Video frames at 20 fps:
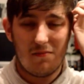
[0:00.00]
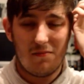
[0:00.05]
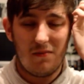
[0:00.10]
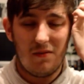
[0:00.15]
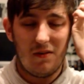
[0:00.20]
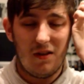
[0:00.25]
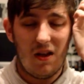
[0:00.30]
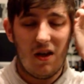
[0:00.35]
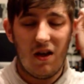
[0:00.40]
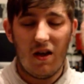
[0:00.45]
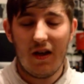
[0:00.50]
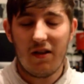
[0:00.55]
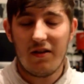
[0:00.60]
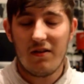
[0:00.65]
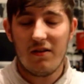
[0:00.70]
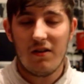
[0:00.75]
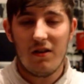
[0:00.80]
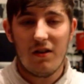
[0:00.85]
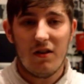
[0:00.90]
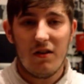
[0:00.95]

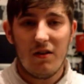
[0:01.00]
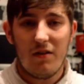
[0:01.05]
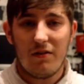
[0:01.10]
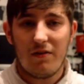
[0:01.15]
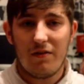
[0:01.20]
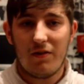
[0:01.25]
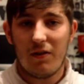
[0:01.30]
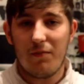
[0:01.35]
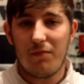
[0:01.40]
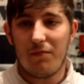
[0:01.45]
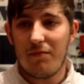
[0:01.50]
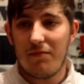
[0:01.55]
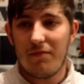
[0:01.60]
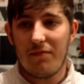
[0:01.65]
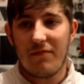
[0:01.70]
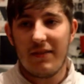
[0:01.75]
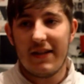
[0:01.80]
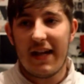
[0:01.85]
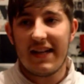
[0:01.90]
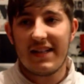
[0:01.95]
learn from
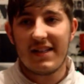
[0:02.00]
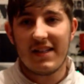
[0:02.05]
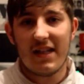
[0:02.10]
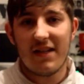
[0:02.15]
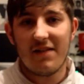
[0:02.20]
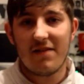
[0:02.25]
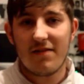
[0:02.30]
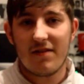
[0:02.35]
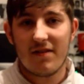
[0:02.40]
natives.